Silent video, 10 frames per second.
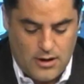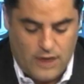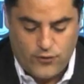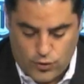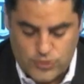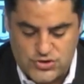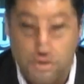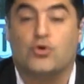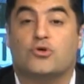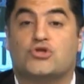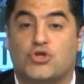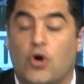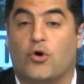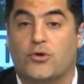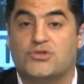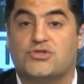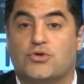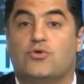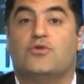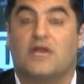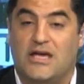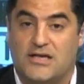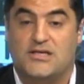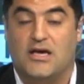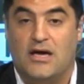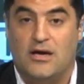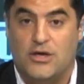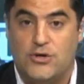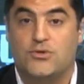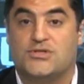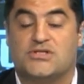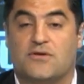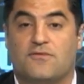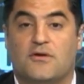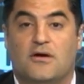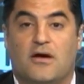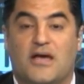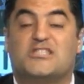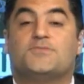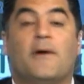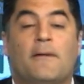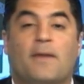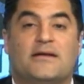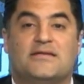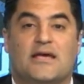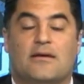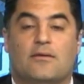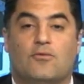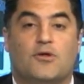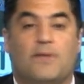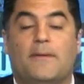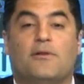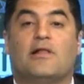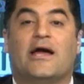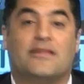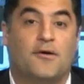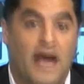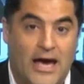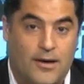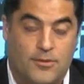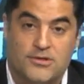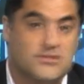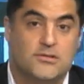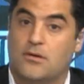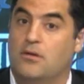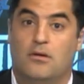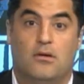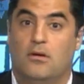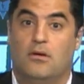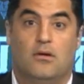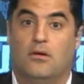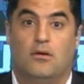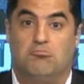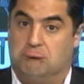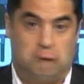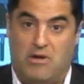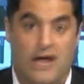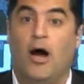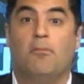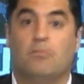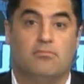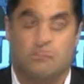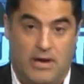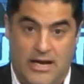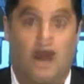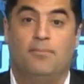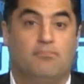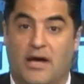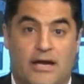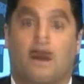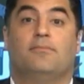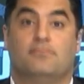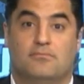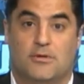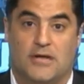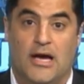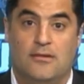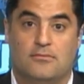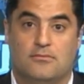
Of course, George Soros, who he uh, accuses of experimenting with people like they're animals. Made up, made up, made up, okay?